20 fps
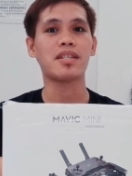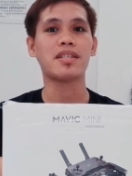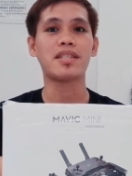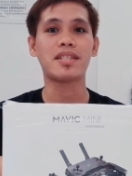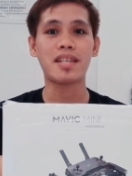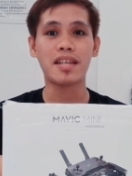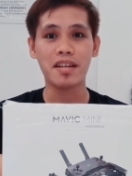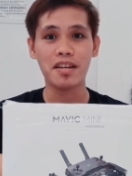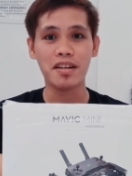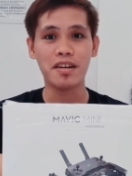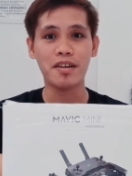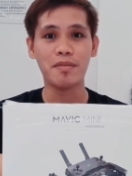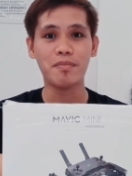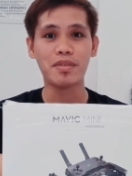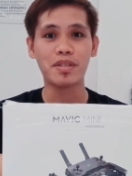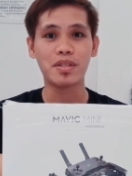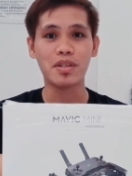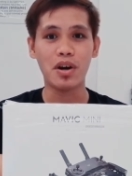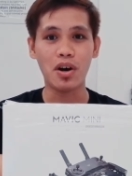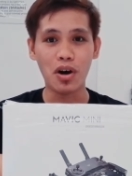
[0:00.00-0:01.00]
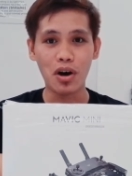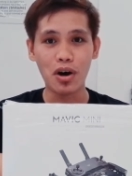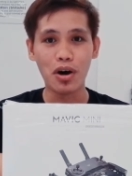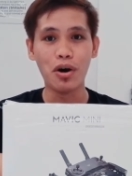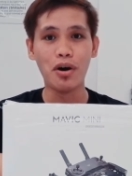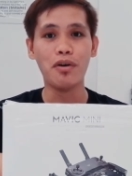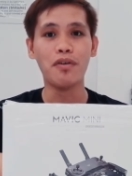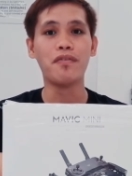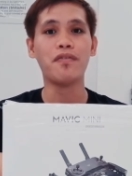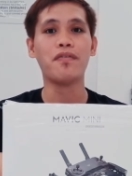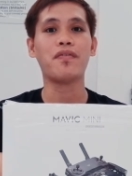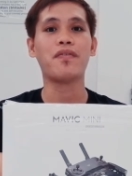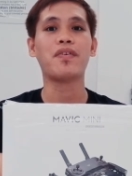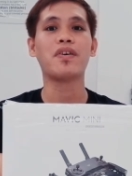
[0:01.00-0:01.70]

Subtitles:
in terms of